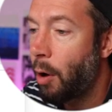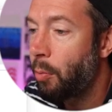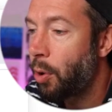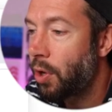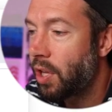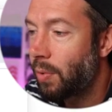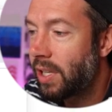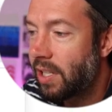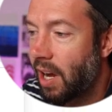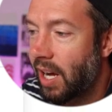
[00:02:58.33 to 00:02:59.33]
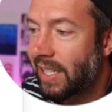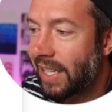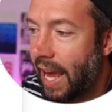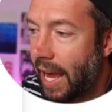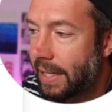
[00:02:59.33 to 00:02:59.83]
output that we start
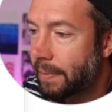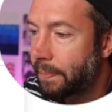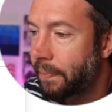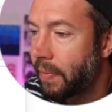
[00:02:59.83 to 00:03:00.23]
to get.